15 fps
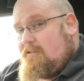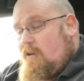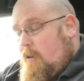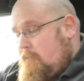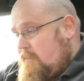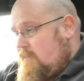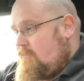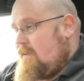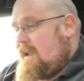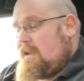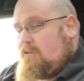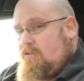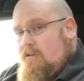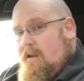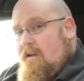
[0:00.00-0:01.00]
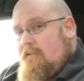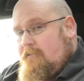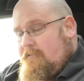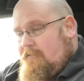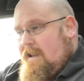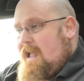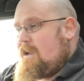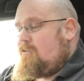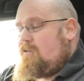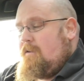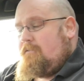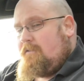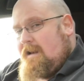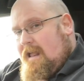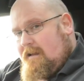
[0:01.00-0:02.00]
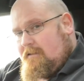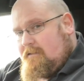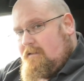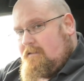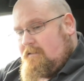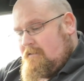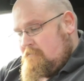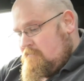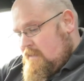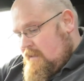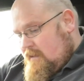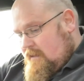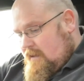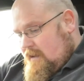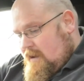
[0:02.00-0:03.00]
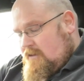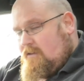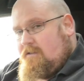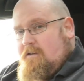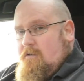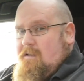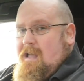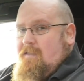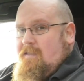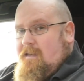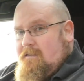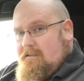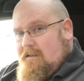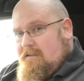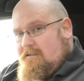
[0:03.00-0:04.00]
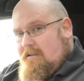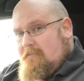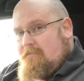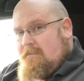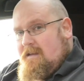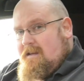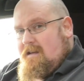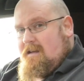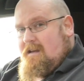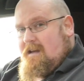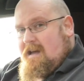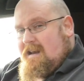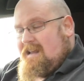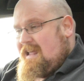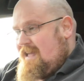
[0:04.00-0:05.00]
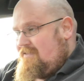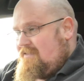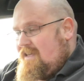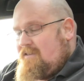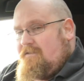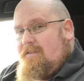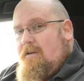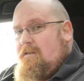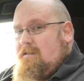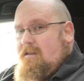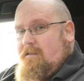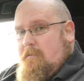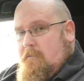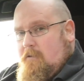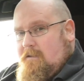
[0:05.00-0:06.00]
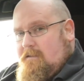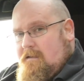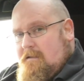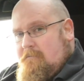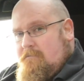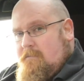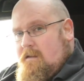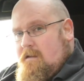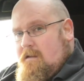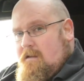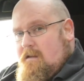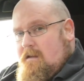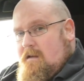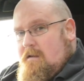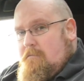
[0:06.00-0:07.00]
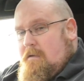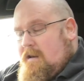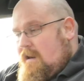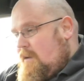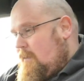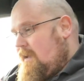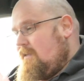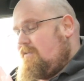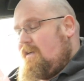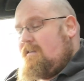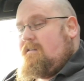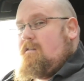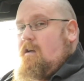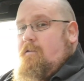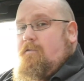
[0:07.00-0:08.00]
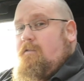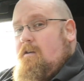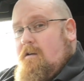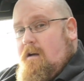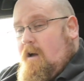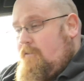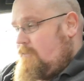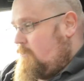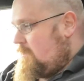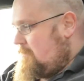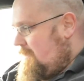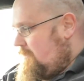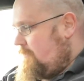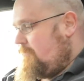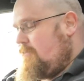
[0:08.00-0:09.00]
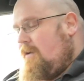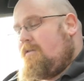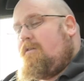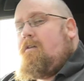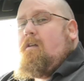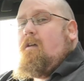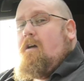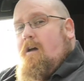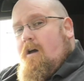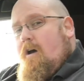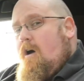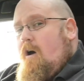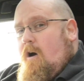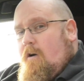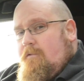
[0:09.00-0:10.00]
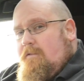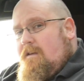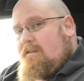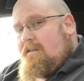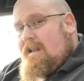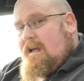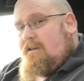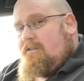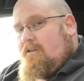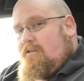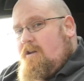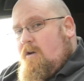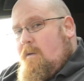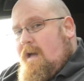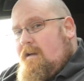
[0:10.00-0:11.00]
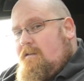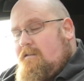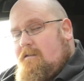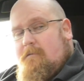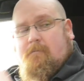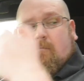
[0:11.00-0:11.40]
top of the range, flagship for Lexus, and you still get that system. And again, that's very disappointing. But anyway, that's enough of talking about the front of this Lexus UX.